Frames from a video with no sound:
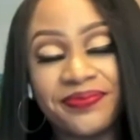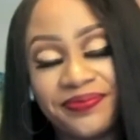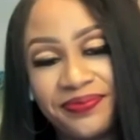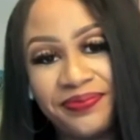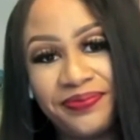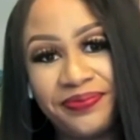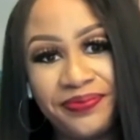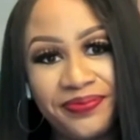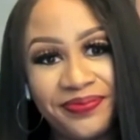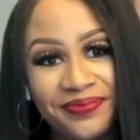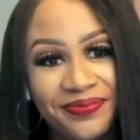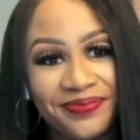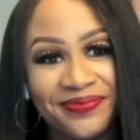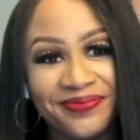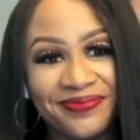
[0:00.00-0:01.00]

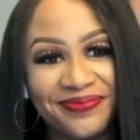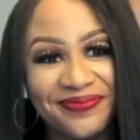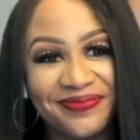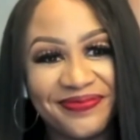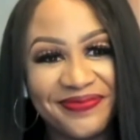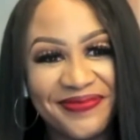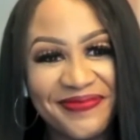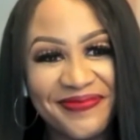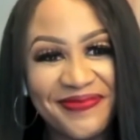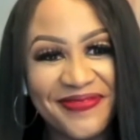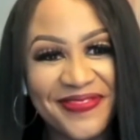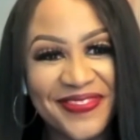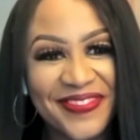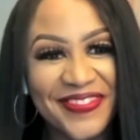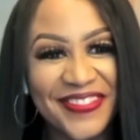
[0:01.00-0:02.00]

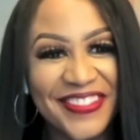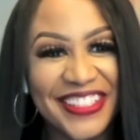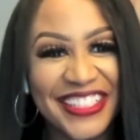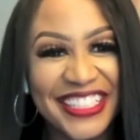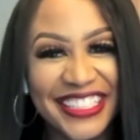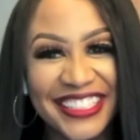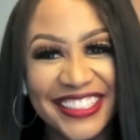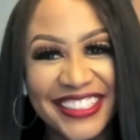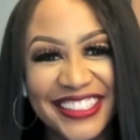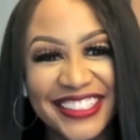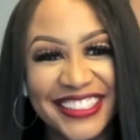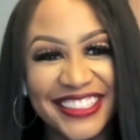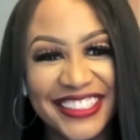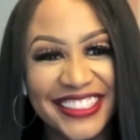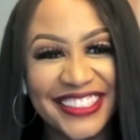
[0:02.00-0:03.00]

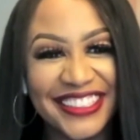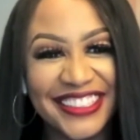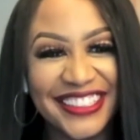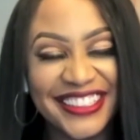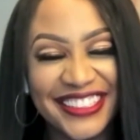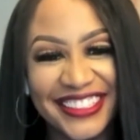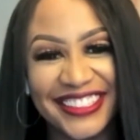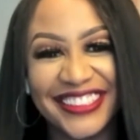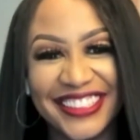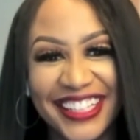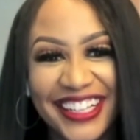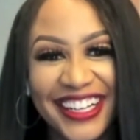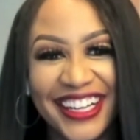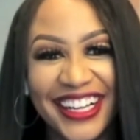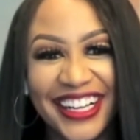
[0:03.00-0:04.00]

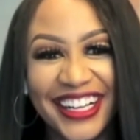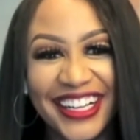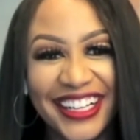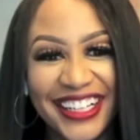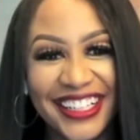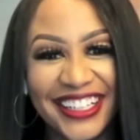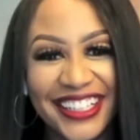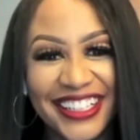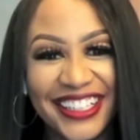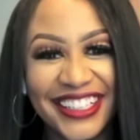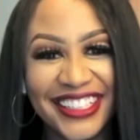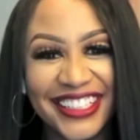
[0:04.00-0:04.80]
The person shown says nothing.